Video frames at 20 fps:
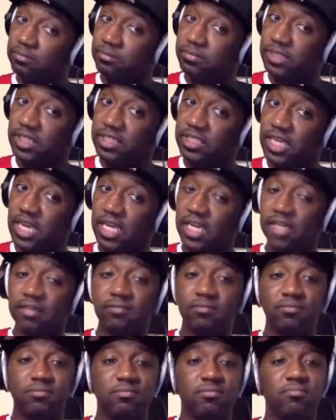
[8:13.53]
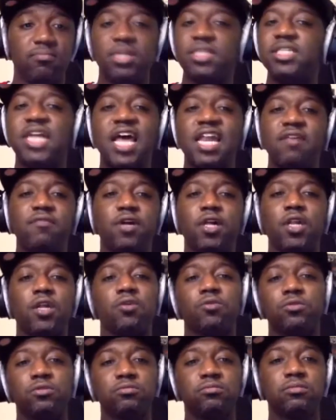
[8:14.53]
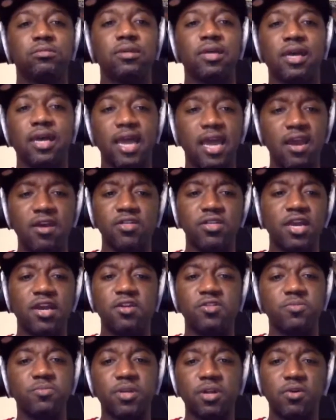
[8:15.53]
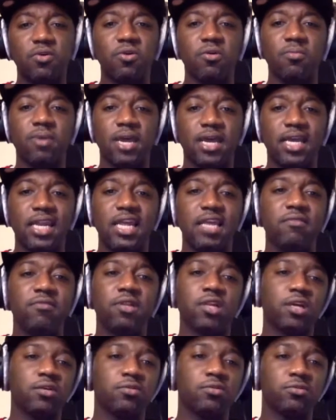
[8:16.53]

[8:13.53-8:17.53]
Just saying. But it's not even close. Aaron's a better quarterback. It ain't even close.